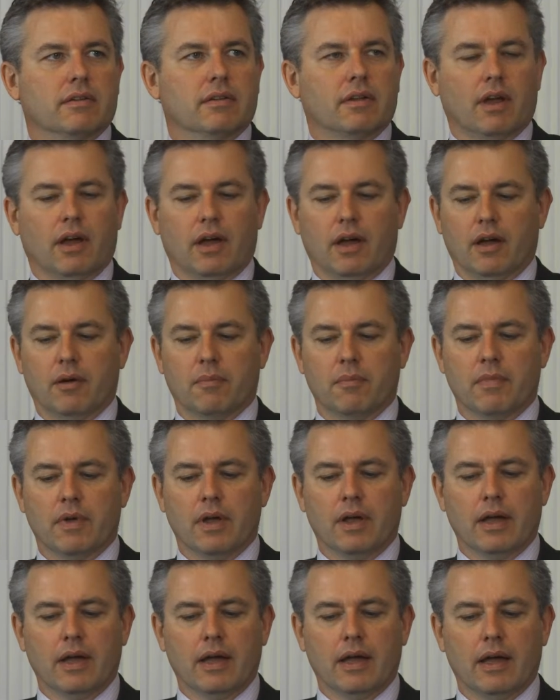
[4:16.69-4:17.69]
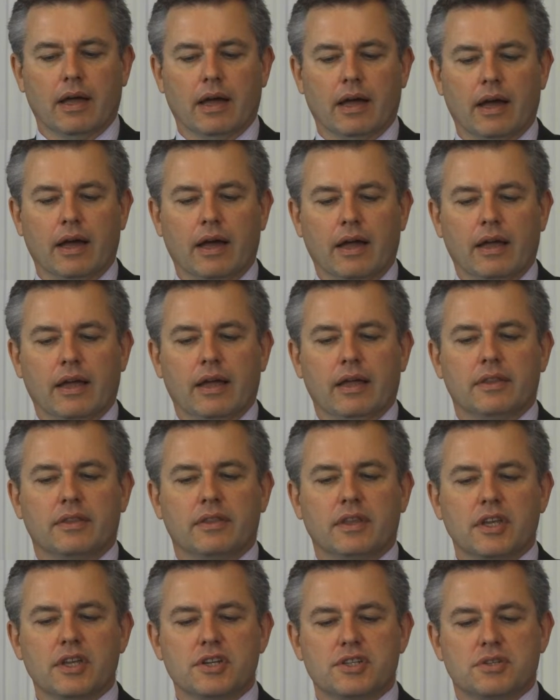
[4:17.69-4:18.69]

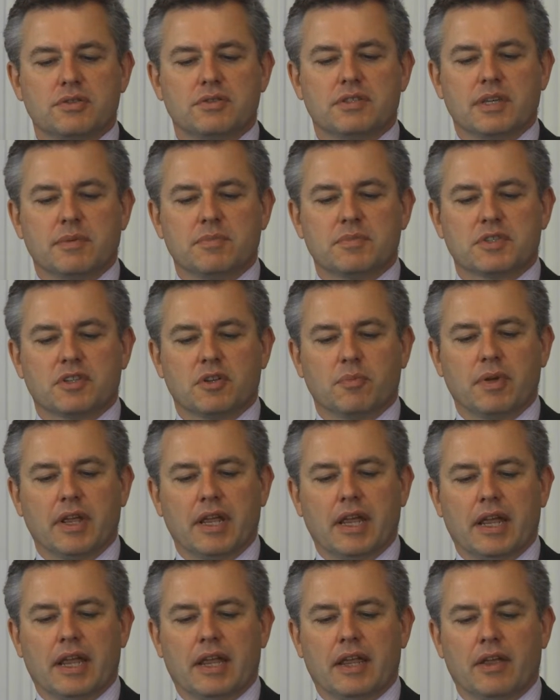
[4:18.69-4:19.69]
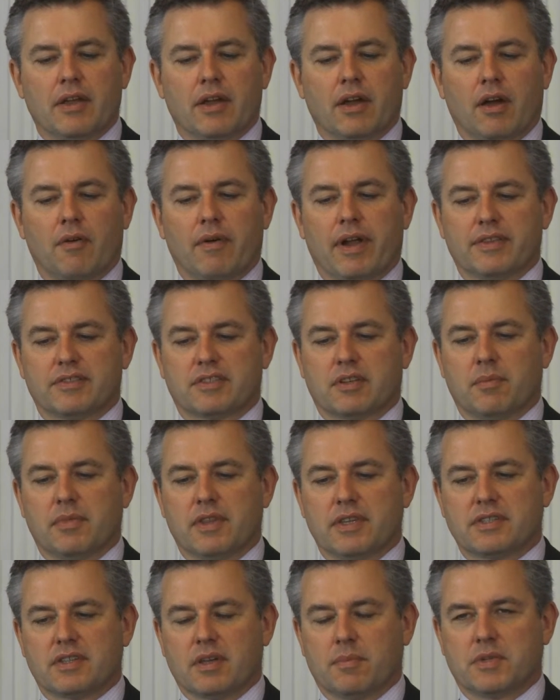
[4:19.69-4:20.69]
The issue seems to be around some of
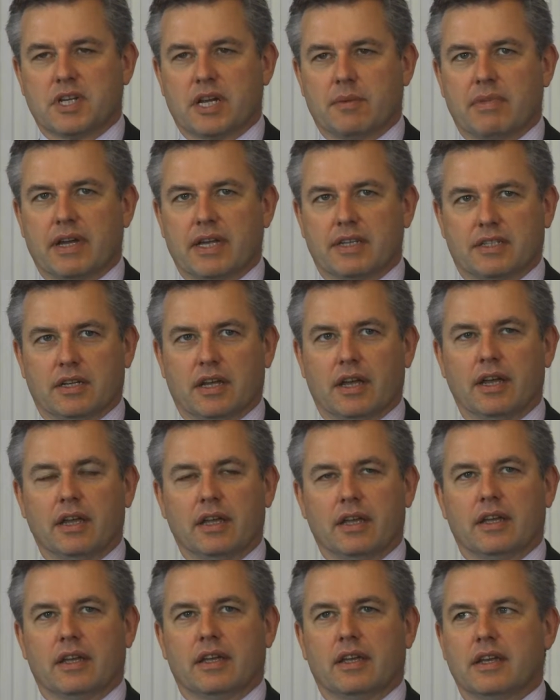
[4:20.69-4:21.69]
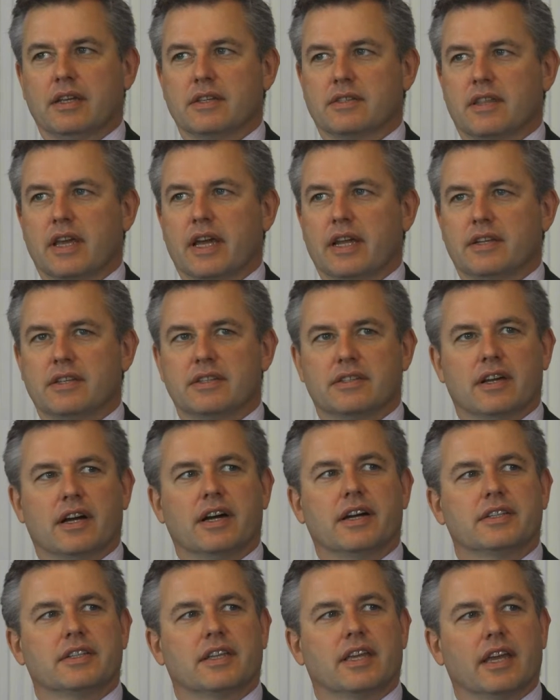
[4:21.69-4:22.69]
this subject matter is their
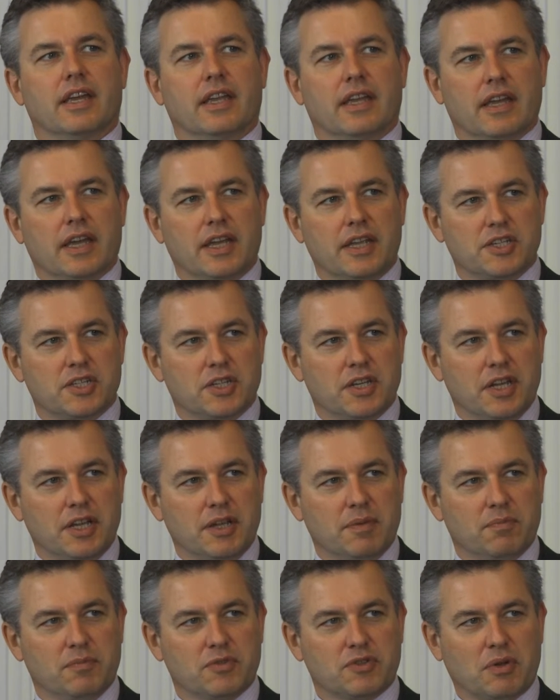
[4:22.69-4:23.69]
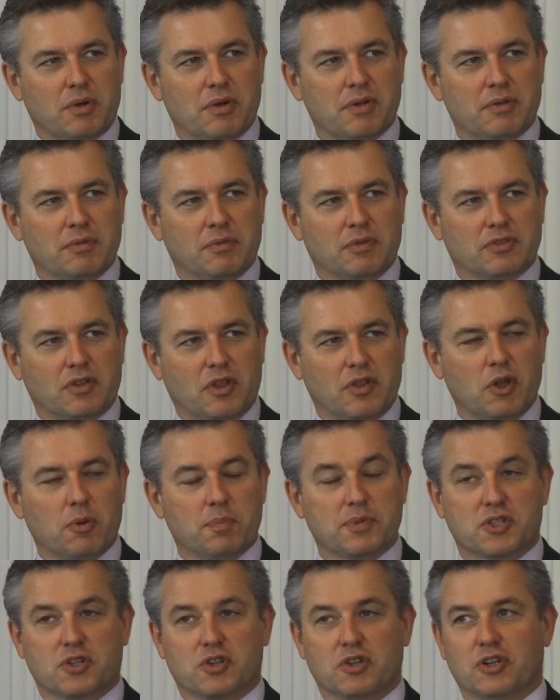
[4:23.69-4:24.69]
desire to get engaged in it. So the
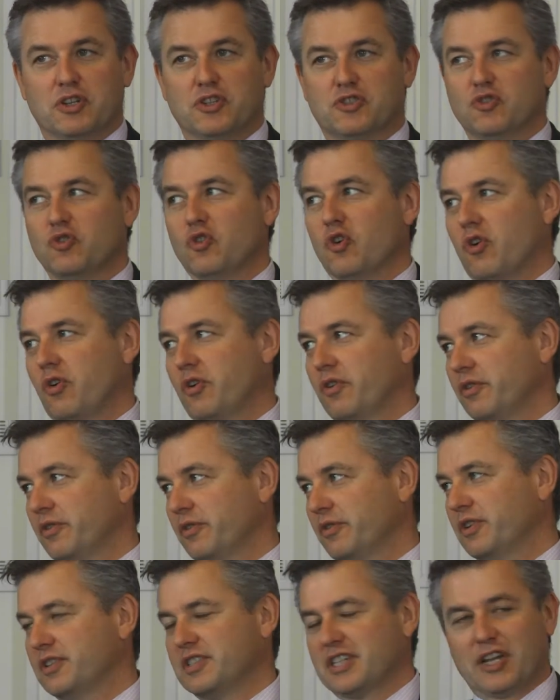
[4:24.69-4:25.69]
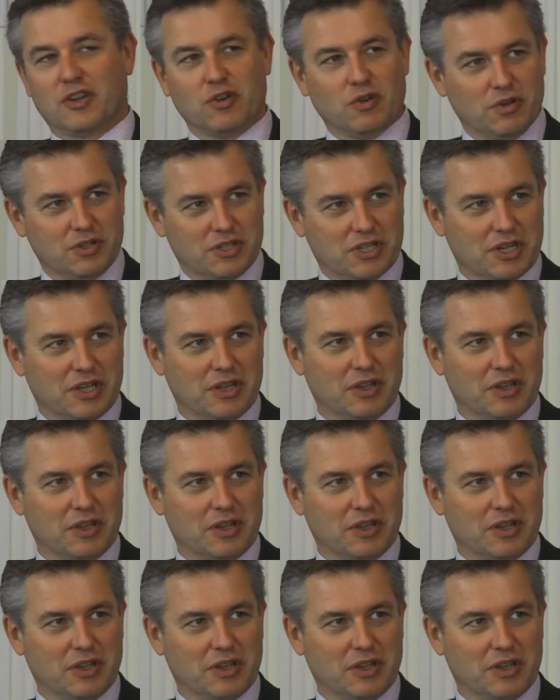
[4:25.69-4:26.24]
obstacle is not the technology.